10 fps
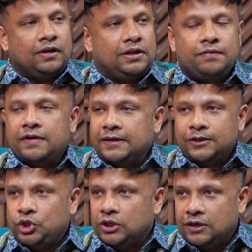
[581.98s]
the
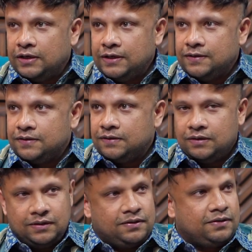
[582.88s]
financial needs,
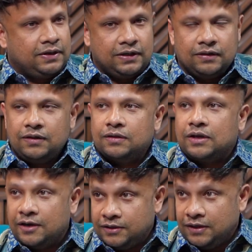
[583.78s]
and
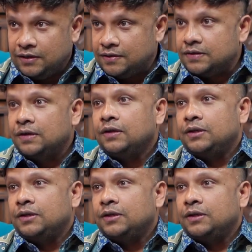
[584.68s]
third thing is